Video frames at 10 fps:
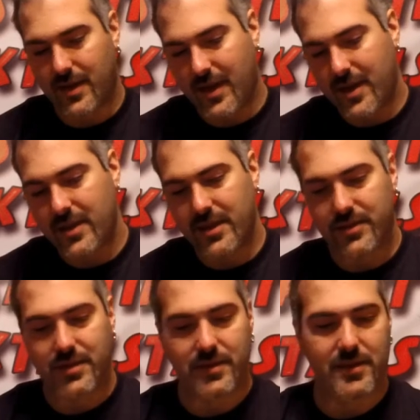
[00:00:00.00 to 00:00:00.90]
I kind of
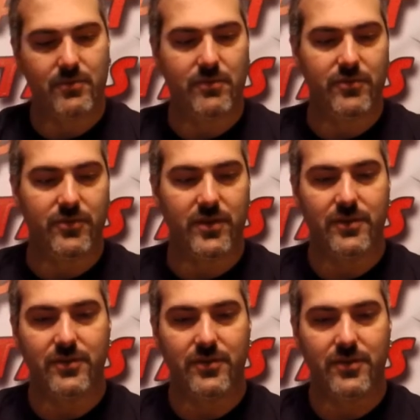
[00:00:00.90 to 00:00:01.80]
get the idea of the River
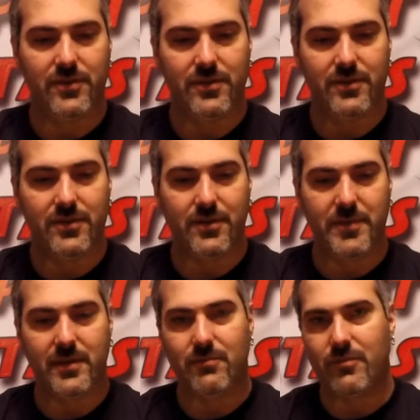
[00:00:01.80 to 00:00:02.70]
Styx. I
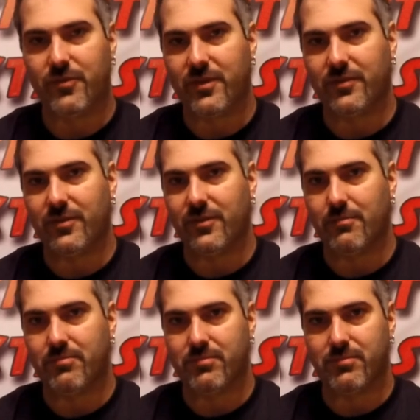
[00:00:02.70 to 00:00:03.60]
mean, River Styx is
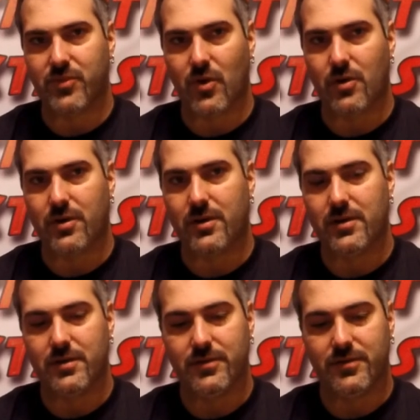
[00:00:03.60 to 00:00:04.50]
a dark,
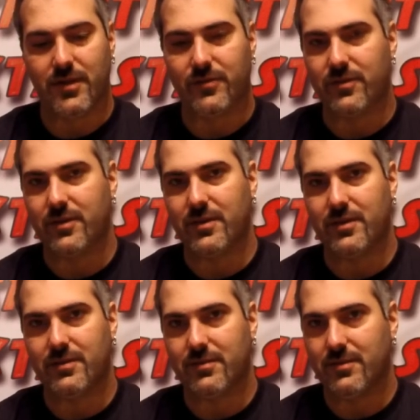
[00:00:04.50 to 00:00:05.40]
desolate
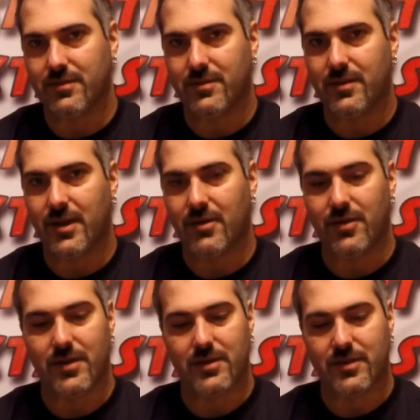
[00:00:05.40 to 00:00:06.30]

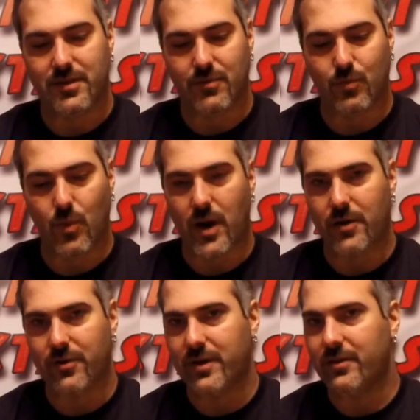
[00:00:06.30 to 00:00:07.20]
area. The
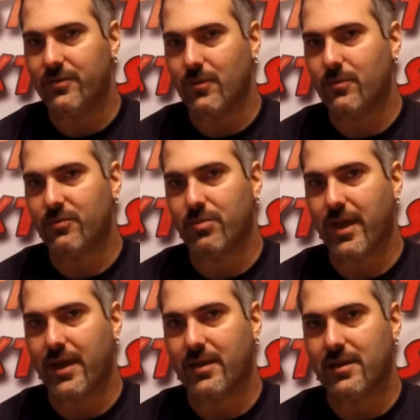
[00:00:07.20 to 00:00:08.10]
water is almost
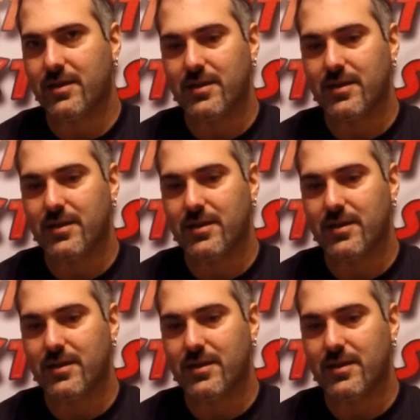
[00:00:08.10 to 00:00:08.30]
black.